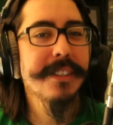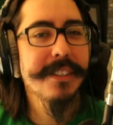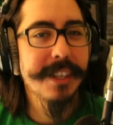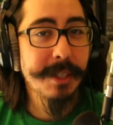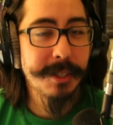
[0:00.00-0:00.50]

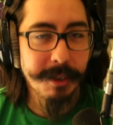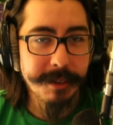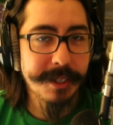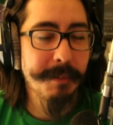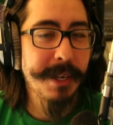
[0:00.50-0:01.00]
consult
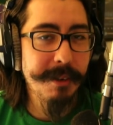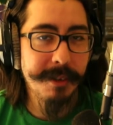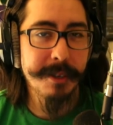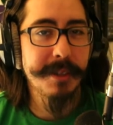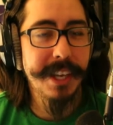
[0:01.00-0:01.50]
somebody who
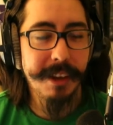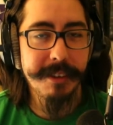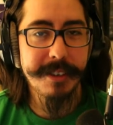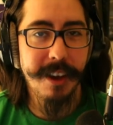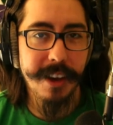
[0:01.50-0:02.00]
knows what the hell
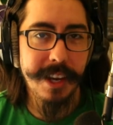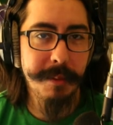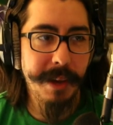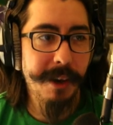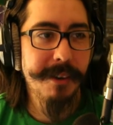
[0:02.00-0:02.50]
they're talking
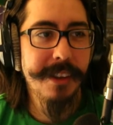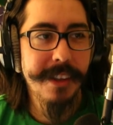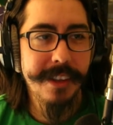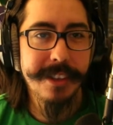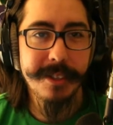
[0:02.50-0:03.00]
about,
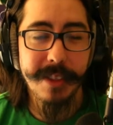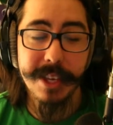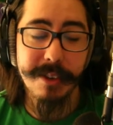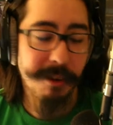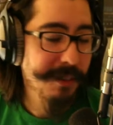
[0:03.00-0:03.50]
so that
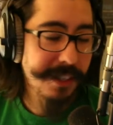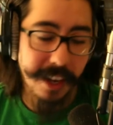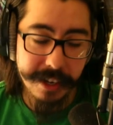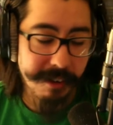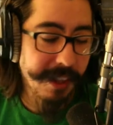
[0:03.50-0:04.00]
you don't
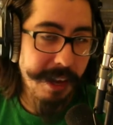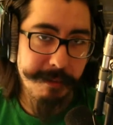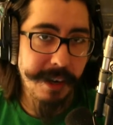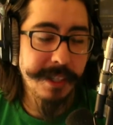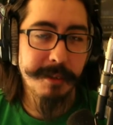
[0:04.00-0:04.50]
sign your life
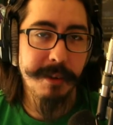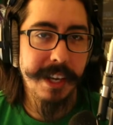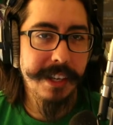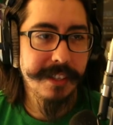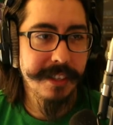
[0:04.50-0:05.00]
rights
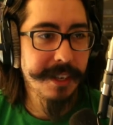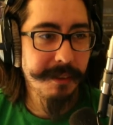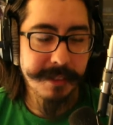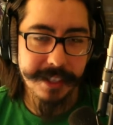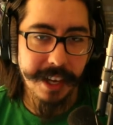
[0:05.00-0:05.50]
away, so that you
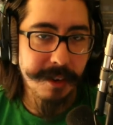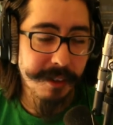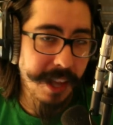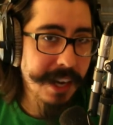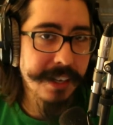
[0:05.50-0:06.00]
don't sign your
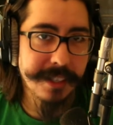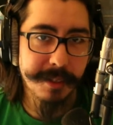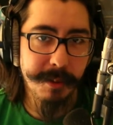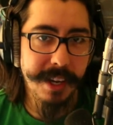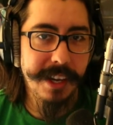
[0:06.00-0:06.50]
likeness
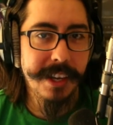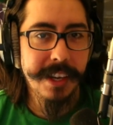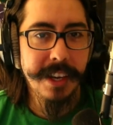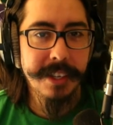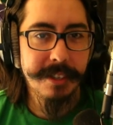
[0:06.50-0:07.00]
away,
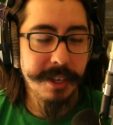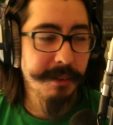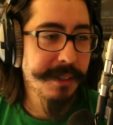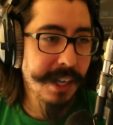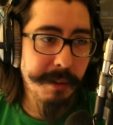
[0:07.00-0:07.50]
so that you
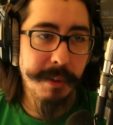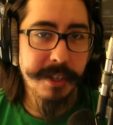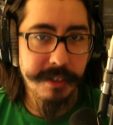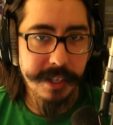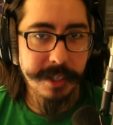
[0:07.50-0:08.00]
don't sign a
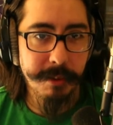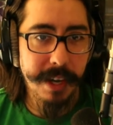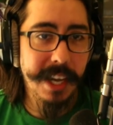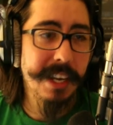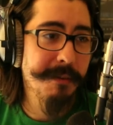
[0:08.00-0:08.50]
bunch of things
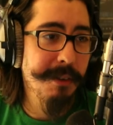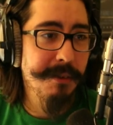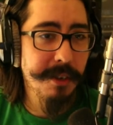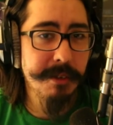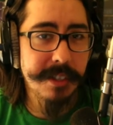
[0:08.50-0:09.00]
away. And if you
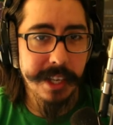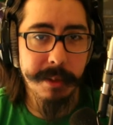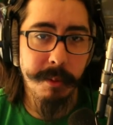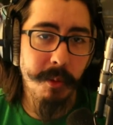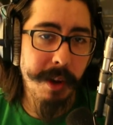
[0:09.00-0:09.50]
do sign
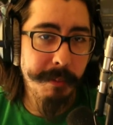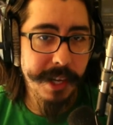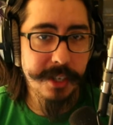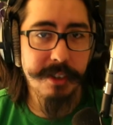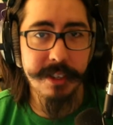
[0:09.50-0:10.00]
them away,
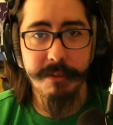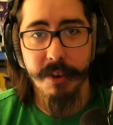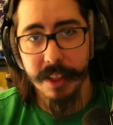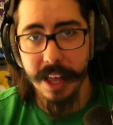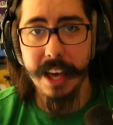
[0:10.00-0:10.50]
make sure it's for
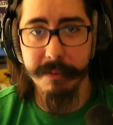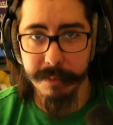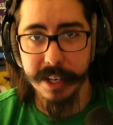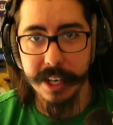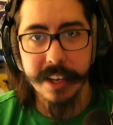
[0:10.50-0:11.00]
a lot of money.